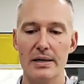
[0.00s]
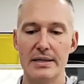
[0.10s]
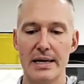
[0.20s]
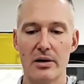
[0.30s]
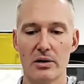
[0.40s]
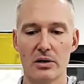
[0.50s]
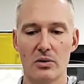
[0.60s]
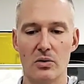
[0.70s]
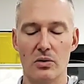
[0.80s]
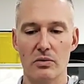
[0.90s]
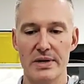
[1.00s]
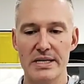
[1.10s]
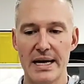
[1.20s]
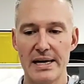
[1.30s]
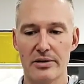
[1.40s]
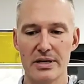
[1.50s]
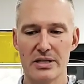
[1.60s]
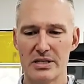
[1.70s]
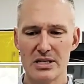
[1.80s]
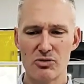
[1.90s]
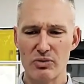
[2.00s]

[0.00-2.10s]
take our little retainer. This